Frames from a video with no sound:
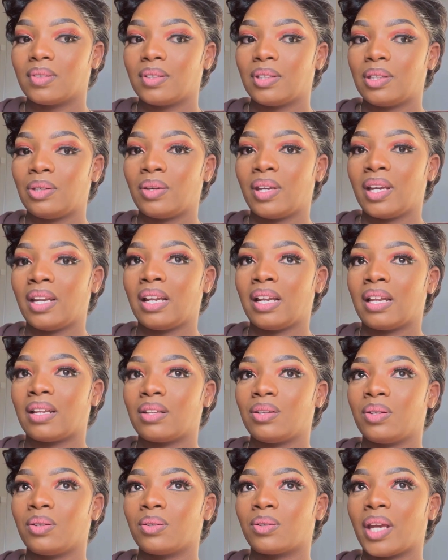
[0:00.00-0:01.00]
you
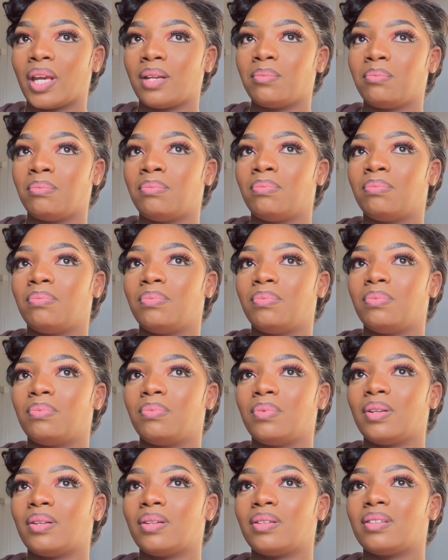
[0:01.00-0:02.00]
can
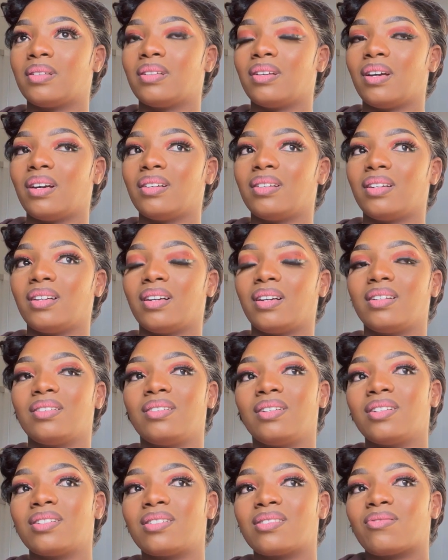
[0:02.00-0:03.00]

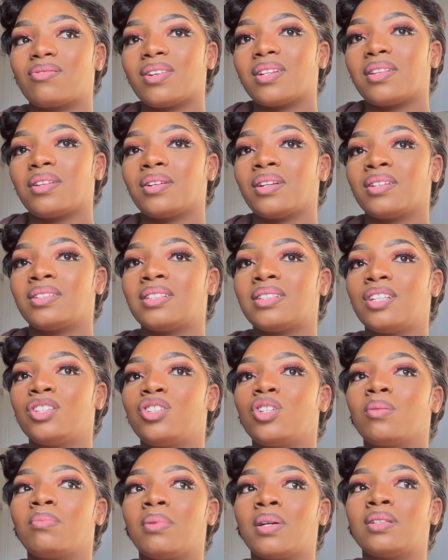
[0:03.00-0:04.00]
it's rather not
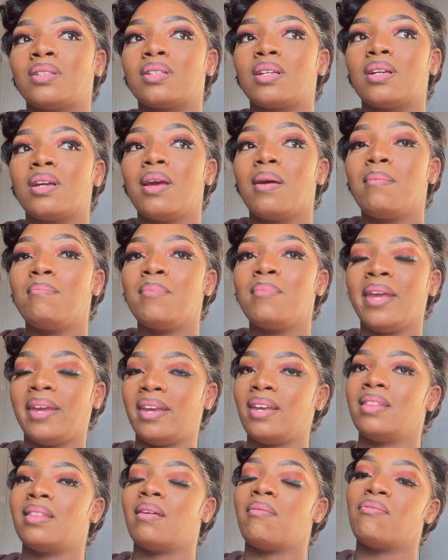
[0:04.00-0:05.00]
teaching, but
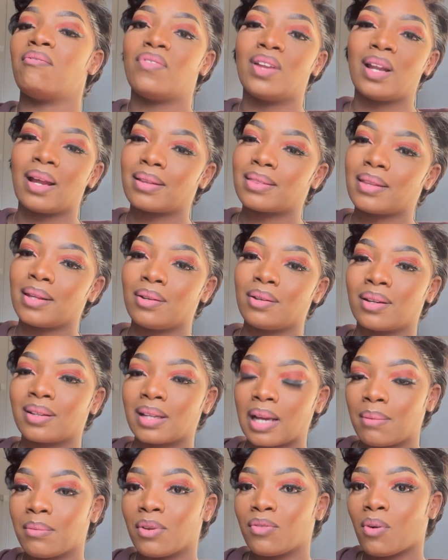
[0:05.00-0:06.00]
making them feel like they're not
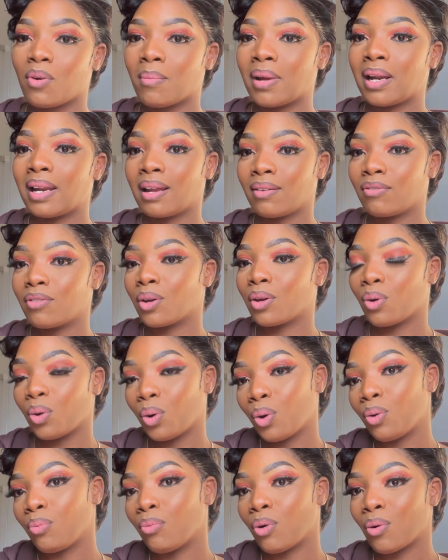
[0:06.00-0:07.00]
coming from a loving
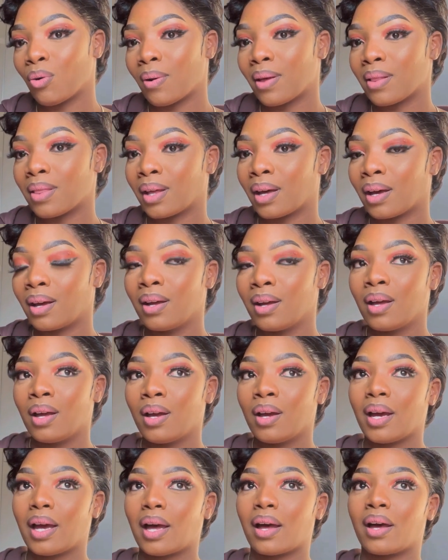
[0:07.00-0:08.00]
home, or rather
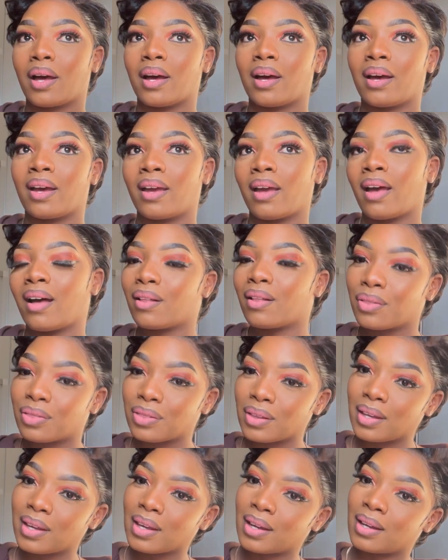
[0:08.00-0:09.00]
a
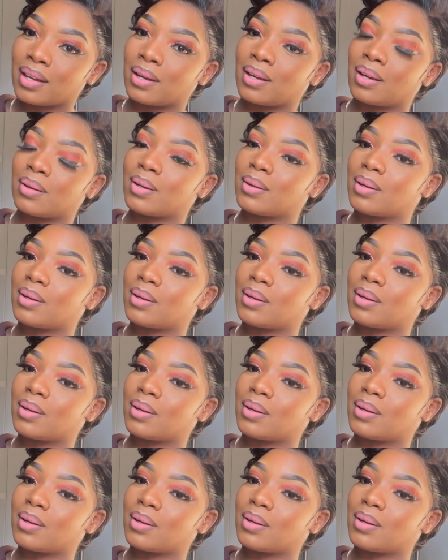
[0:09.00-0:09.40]
healthier